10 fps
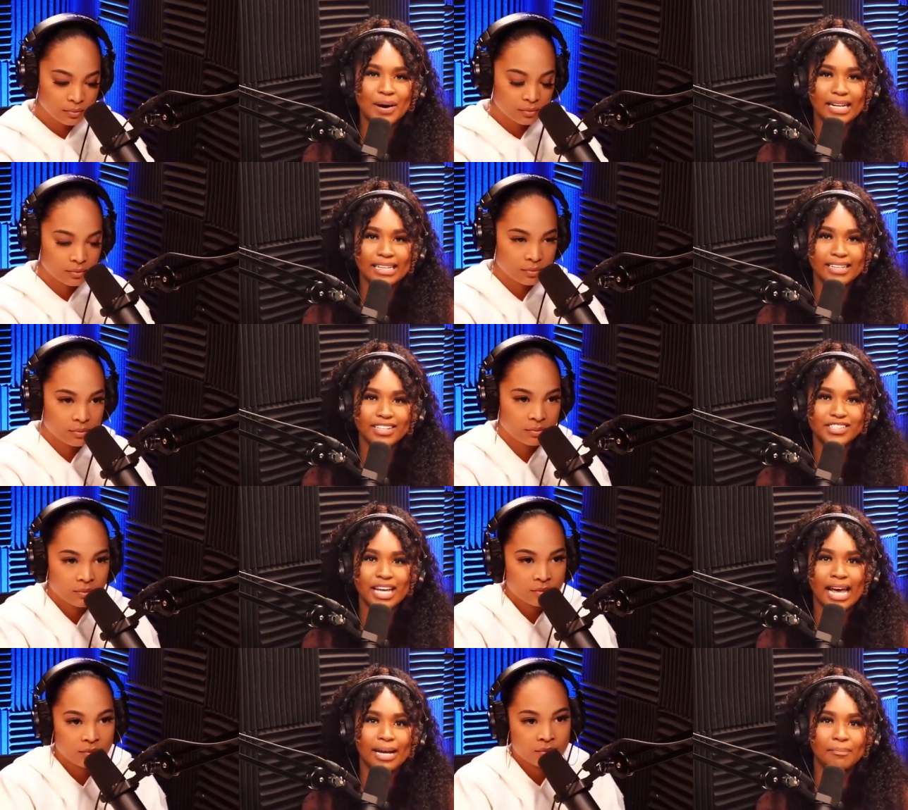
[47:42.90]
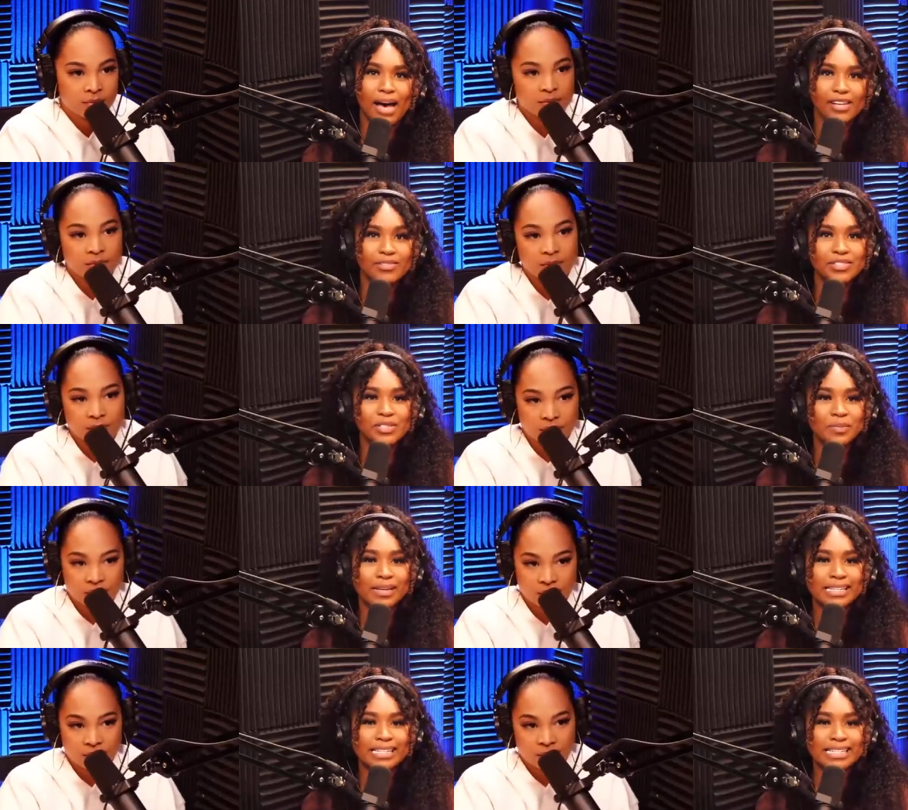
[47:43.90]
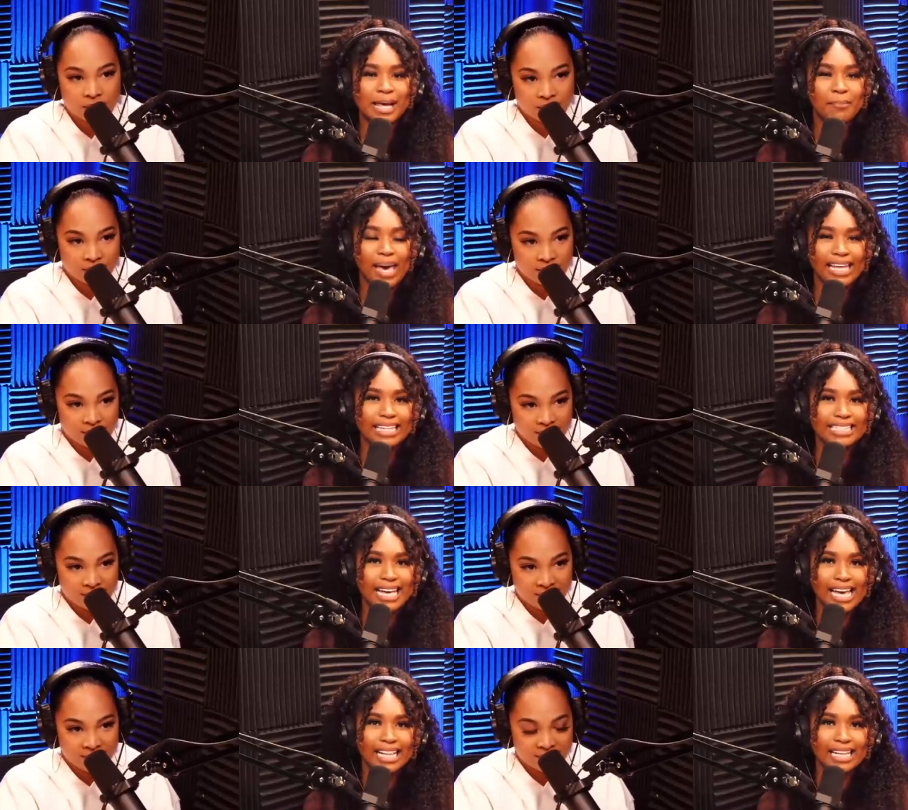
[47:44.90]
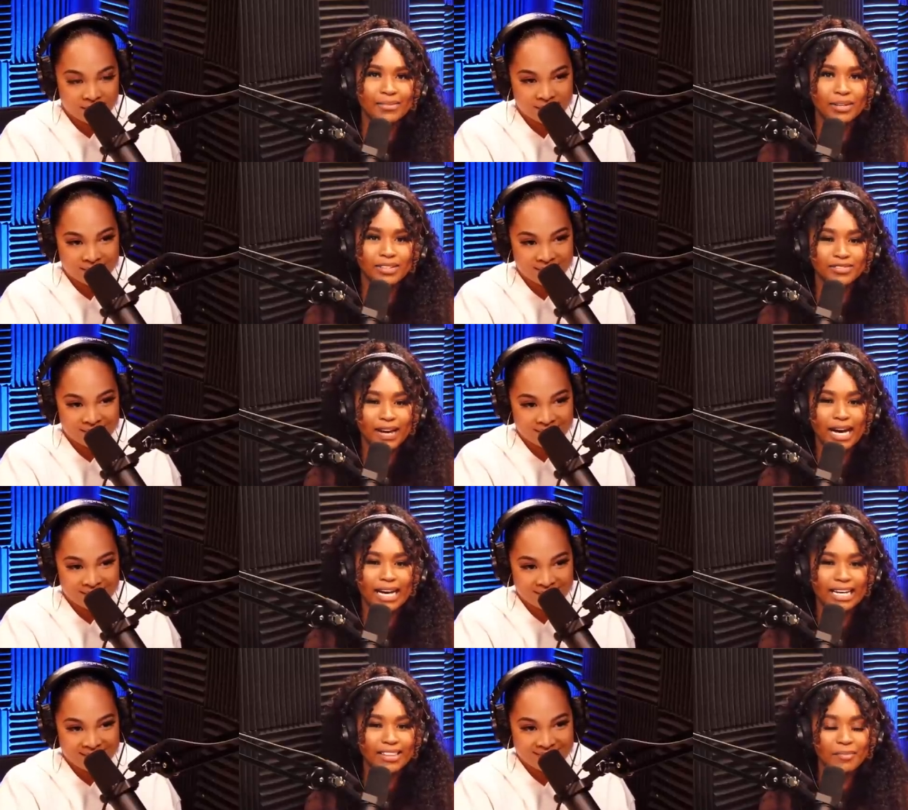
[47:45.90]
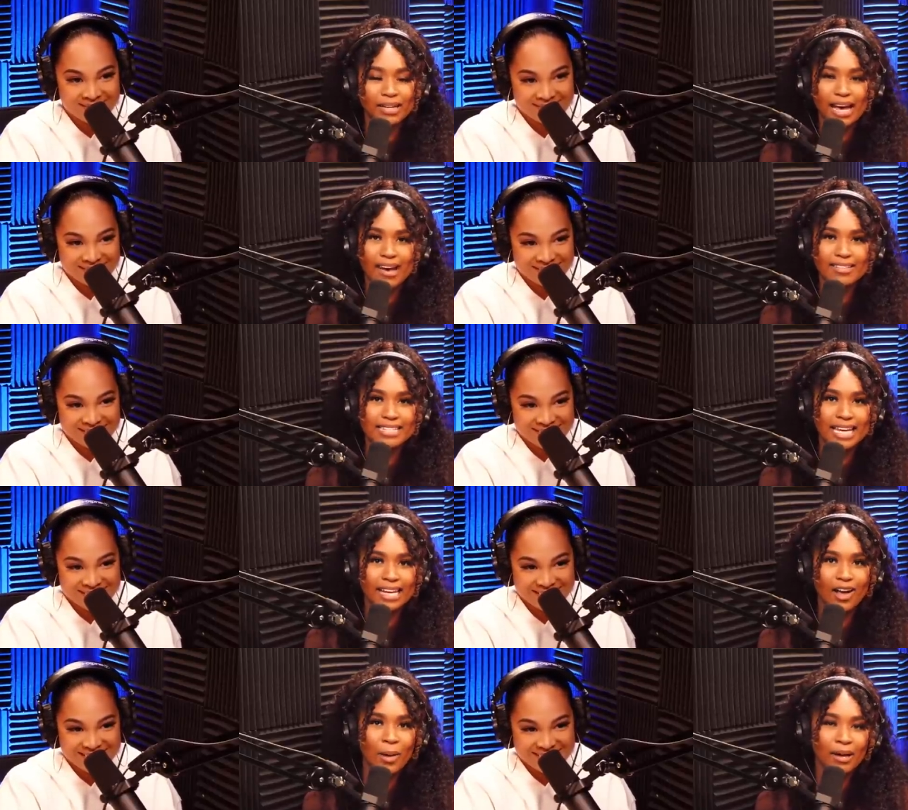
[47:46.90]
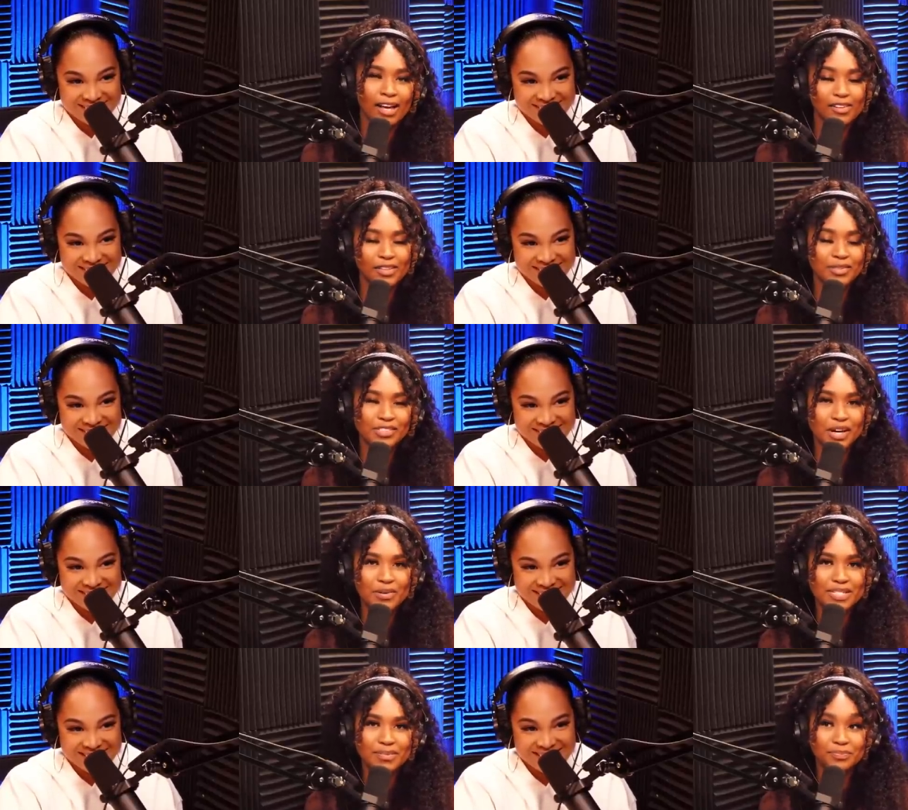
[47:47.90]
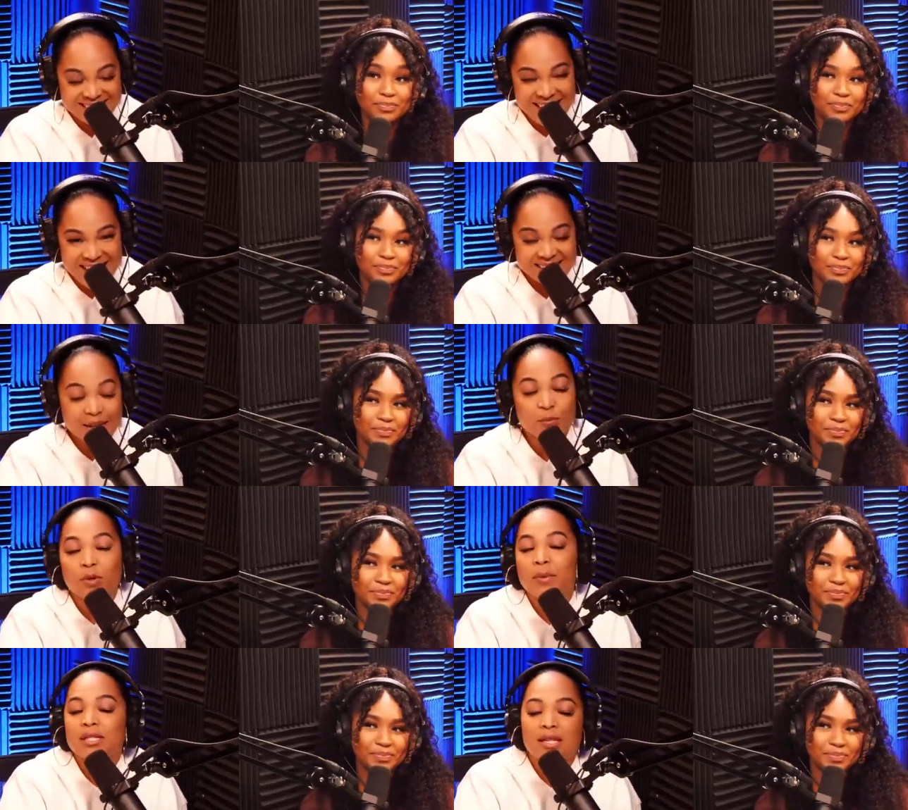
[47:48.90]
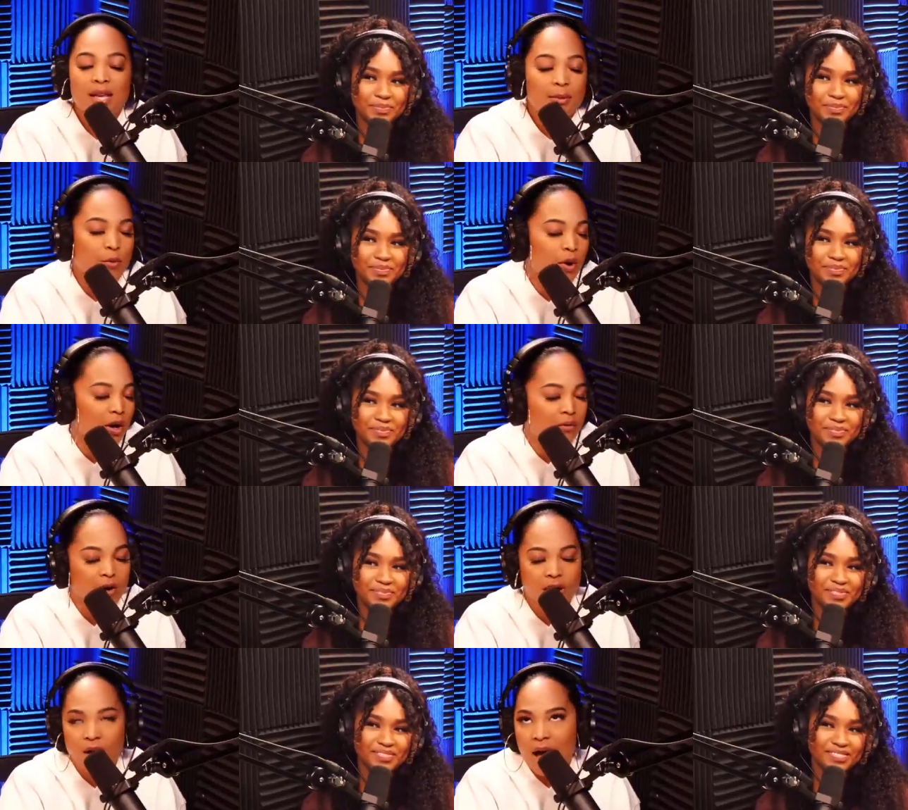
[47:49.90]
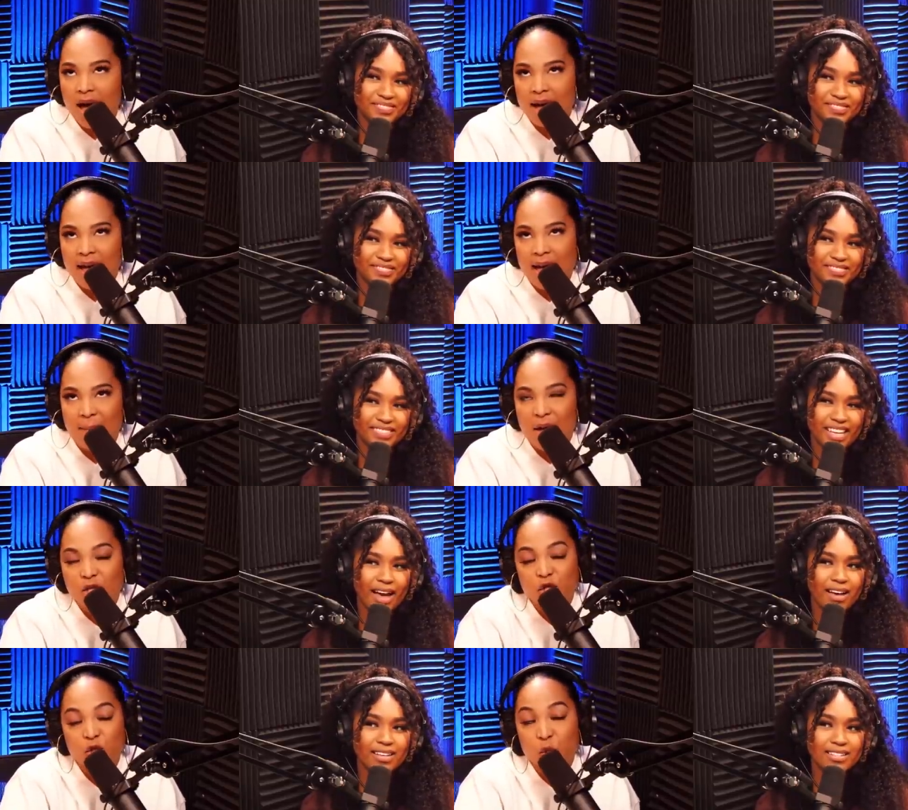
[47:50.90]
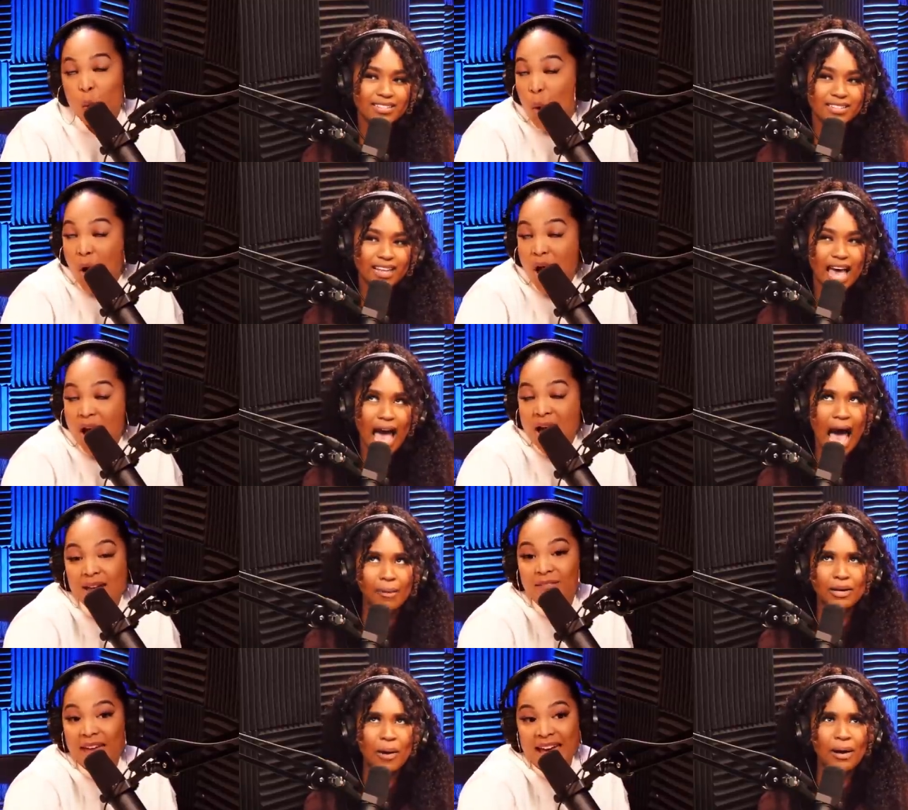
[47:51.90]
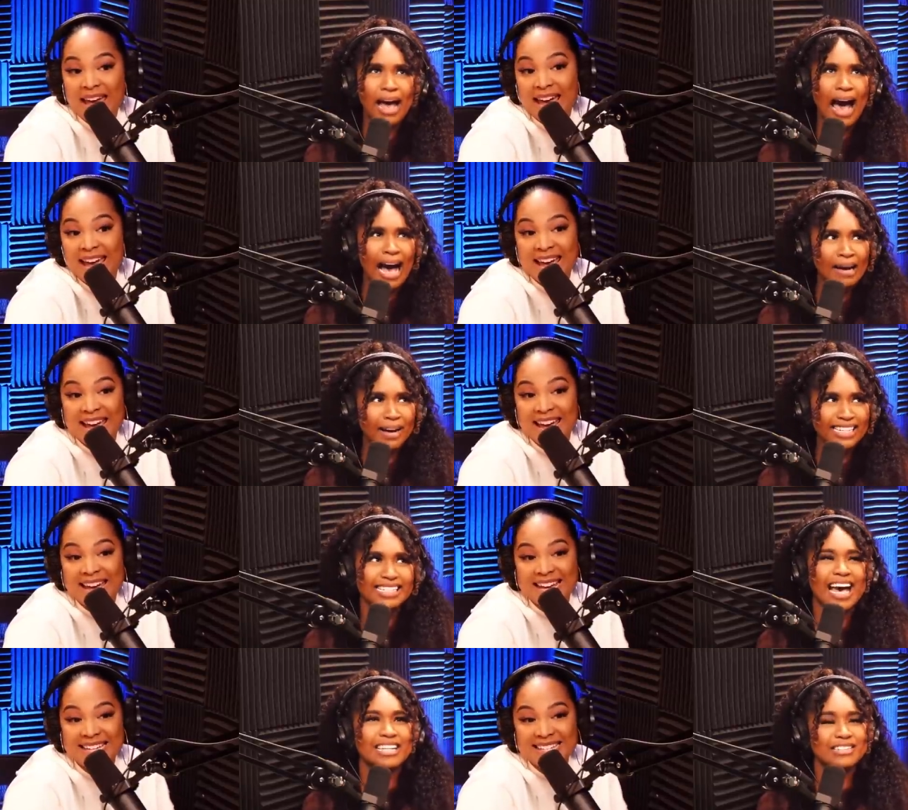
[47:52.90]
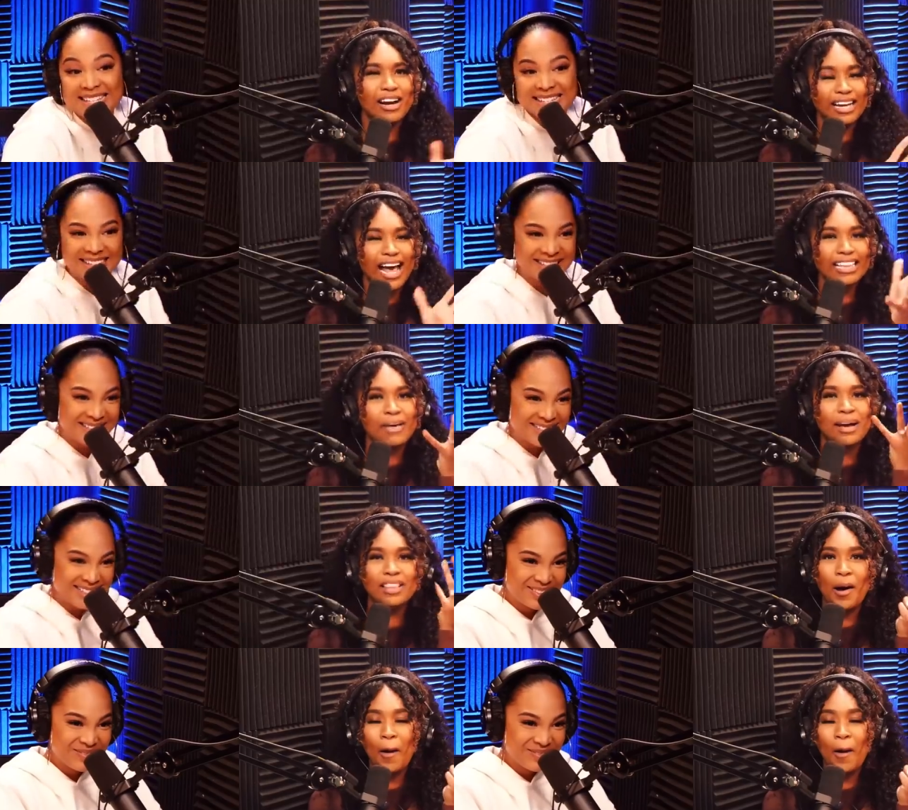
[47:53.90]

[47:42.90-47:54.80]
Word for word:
Speaker 1: on each. And my YouTube is Bailey Daily, where you'll find the Penthouse and all my other cute shows.
Speaker 2: Yes, and we'll be seeing more of her. I am yes. sure.
Speaker 1: I'm going it. up. I just got started. L A about to